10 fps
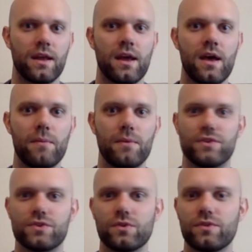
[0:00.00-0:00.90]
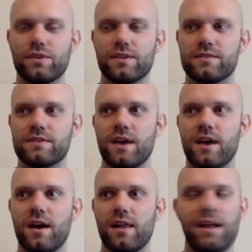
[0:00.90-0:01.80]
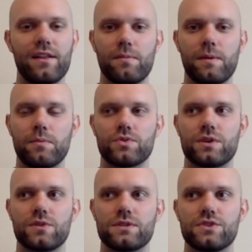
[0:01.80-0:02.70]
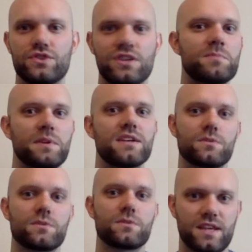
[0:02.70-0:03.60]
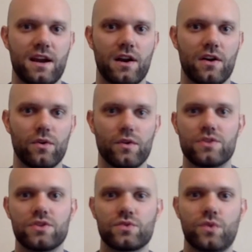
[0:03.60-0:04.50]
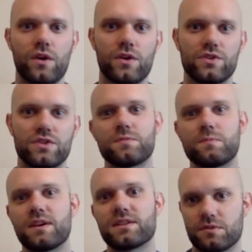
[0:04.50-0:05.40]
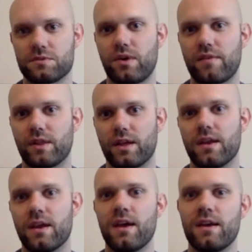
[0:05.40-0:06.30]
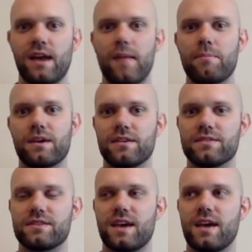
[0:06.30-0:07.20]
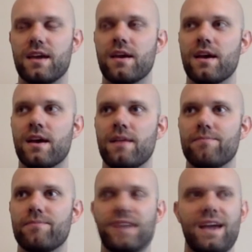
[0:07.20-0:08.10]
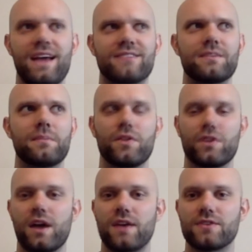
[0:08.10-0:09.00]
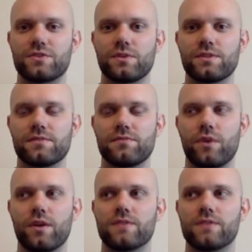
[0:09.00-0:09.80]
But the truth is, a lot of the people chose it just because it was there, or they chose water just because it was prevalent, not because they had some other conscious reason for it.